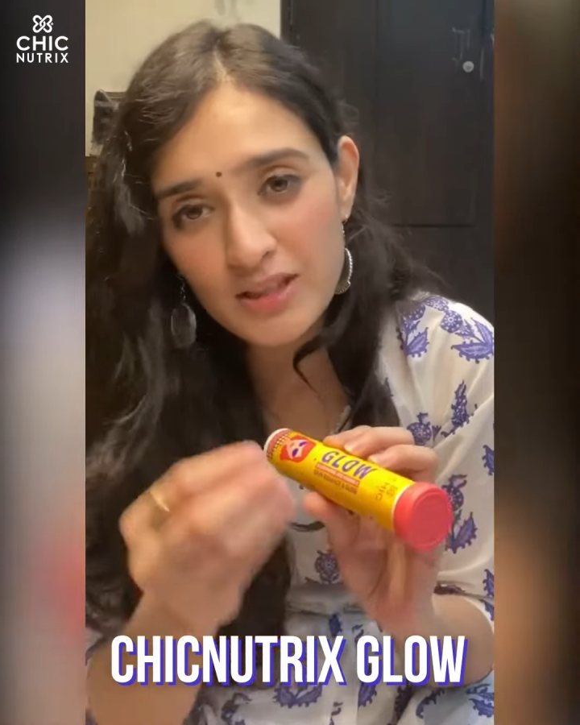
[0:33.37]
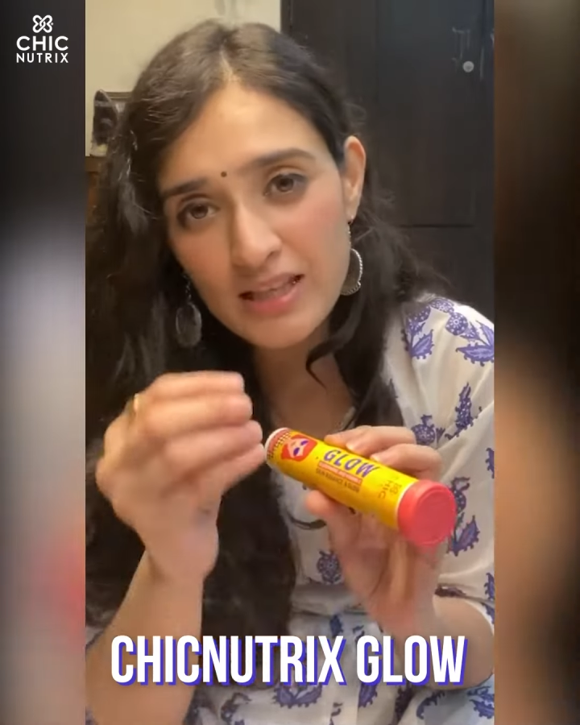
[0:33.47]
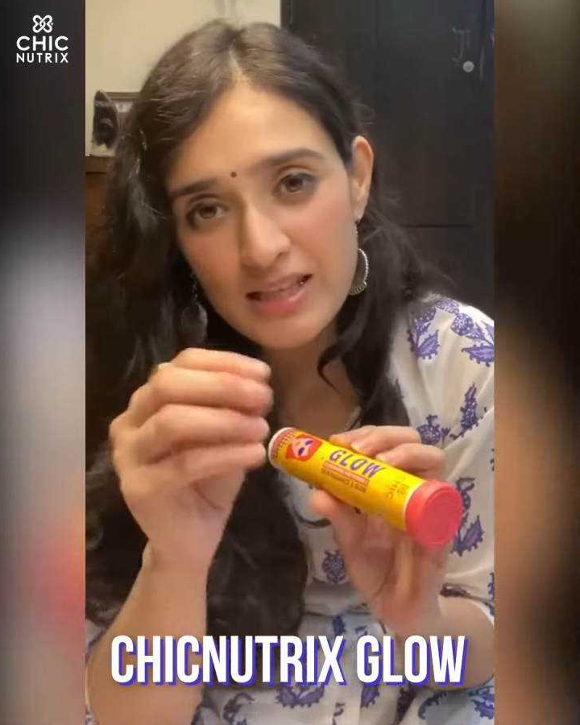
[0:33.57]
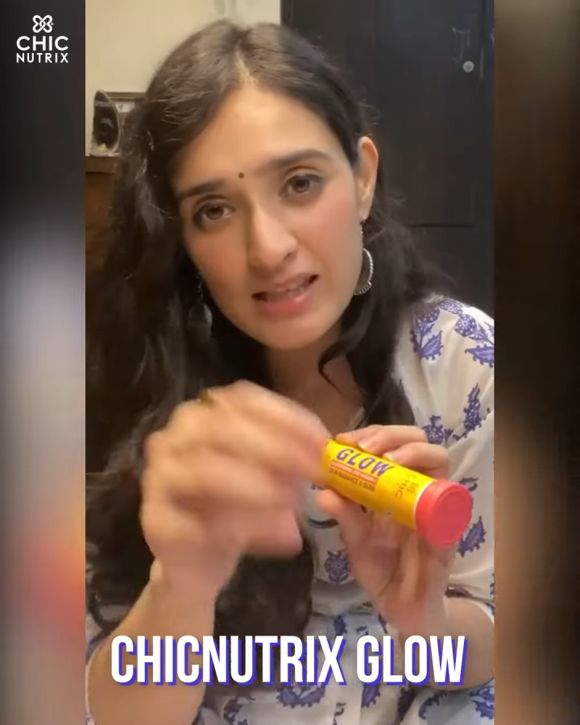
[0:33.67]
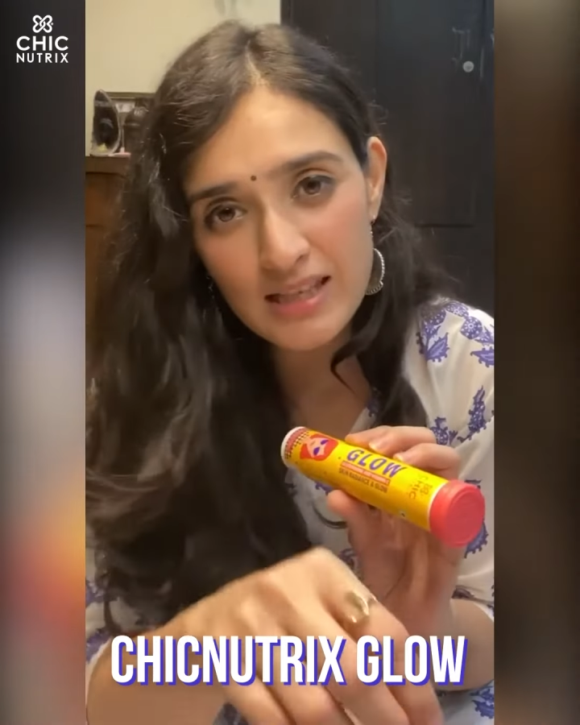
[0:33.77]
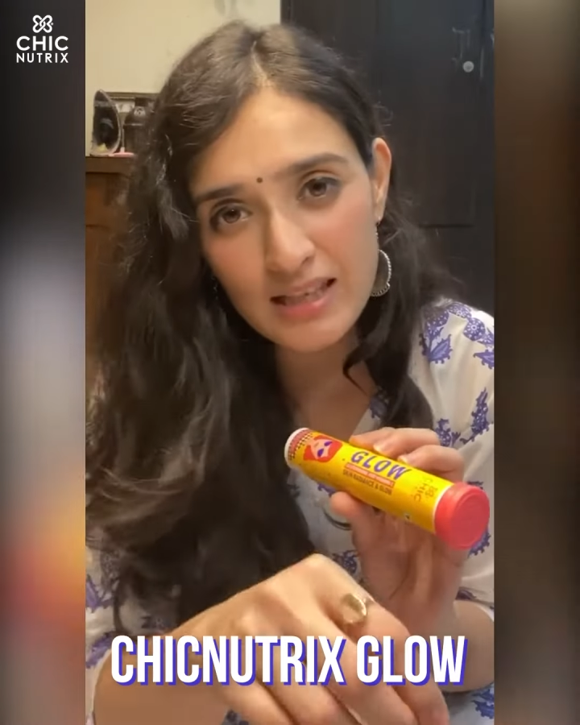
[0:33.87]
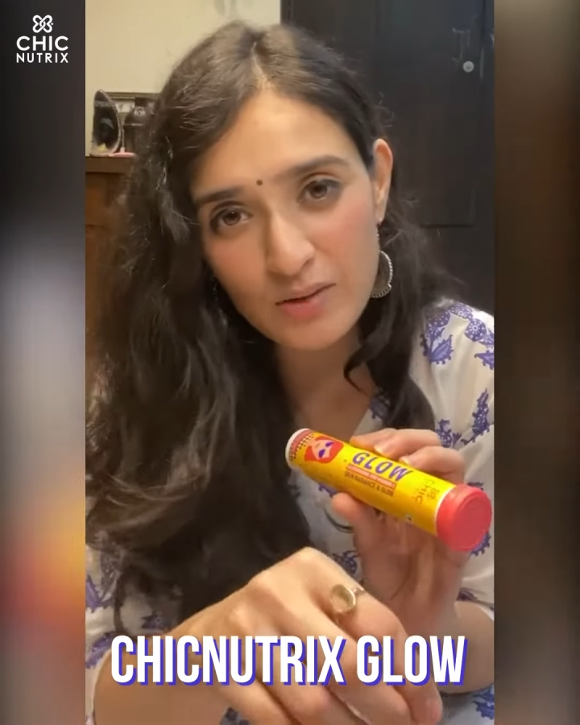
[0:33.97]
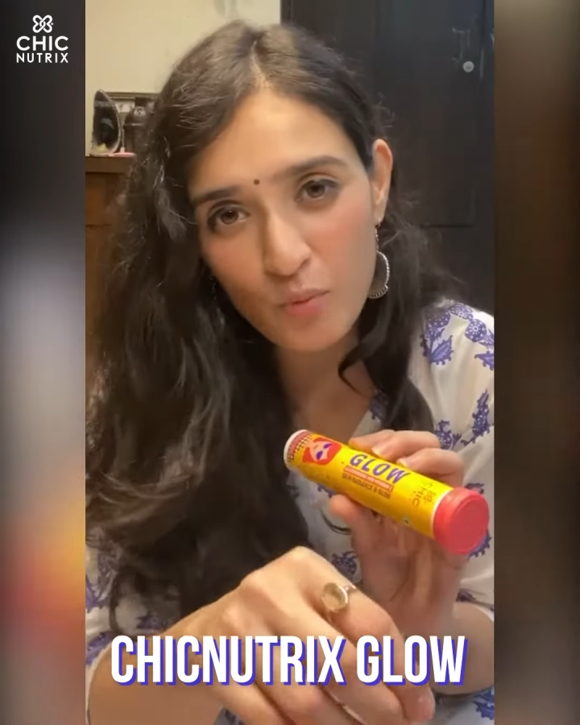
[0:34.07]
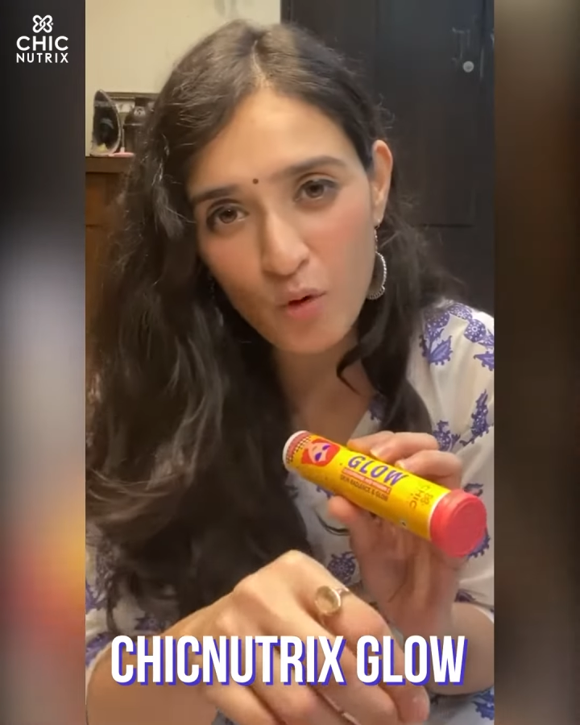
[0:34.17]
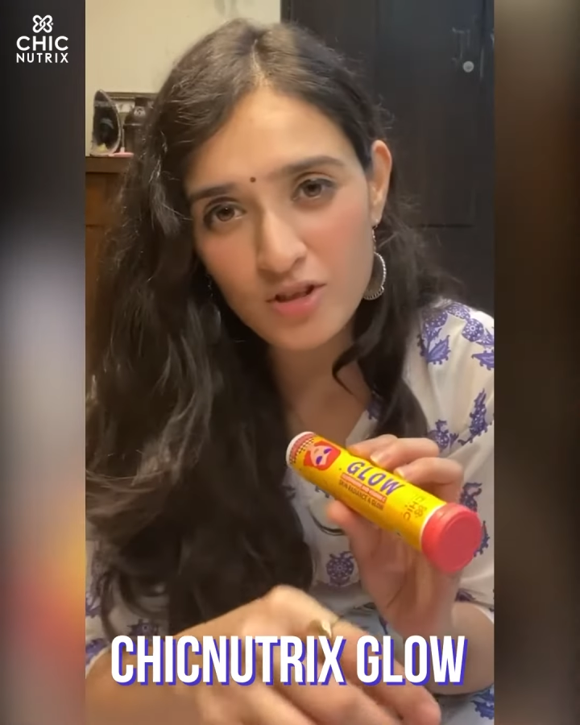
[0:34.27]
these
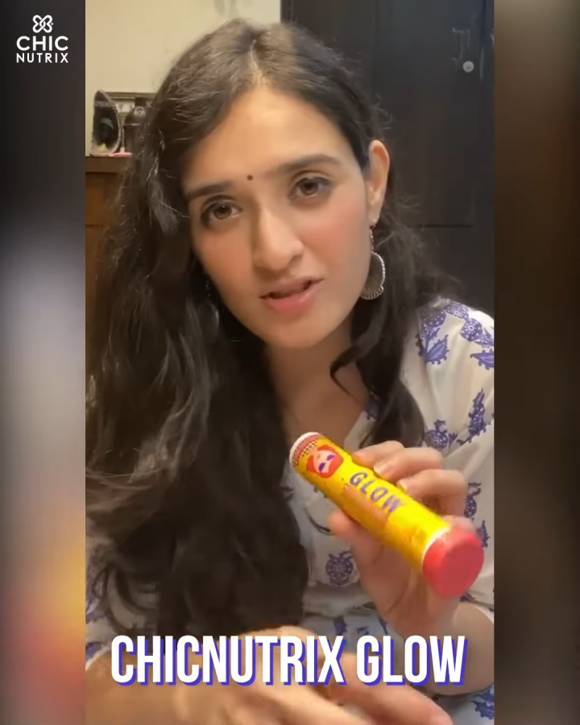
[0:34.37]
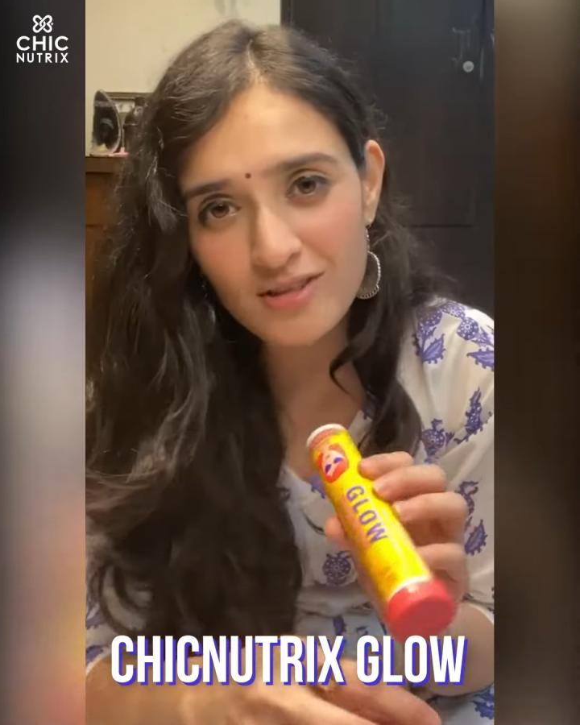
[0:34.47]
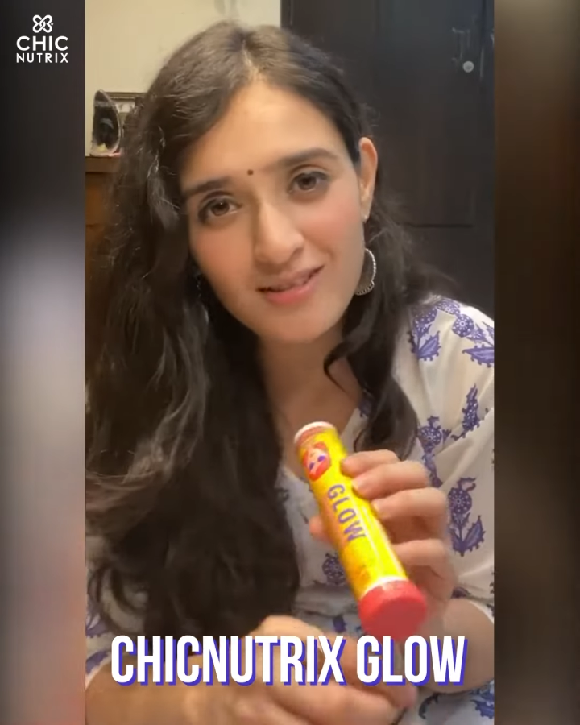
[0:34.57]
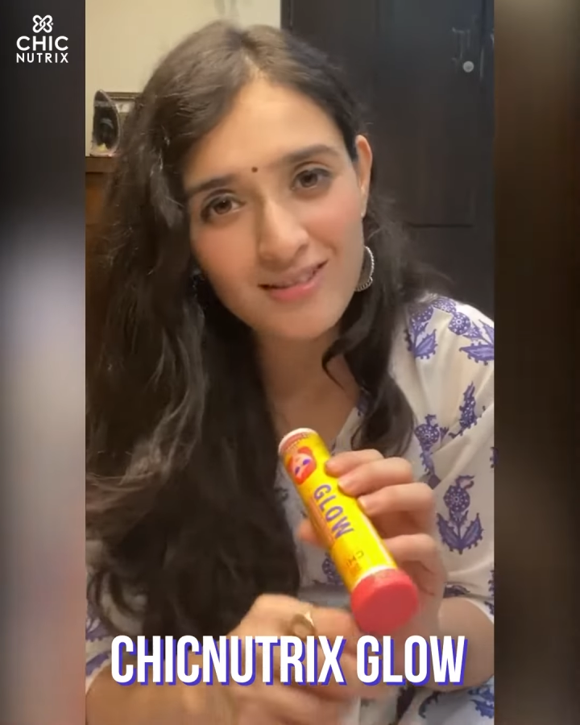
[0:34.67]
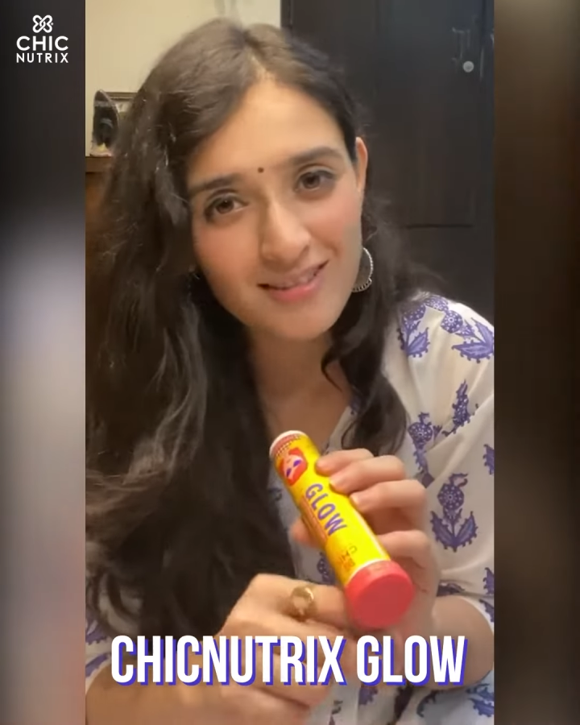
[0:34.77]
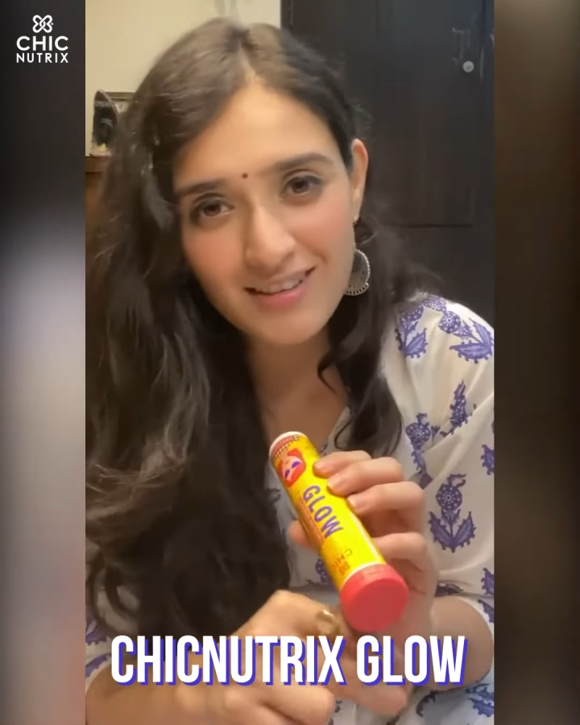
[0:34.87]
in water,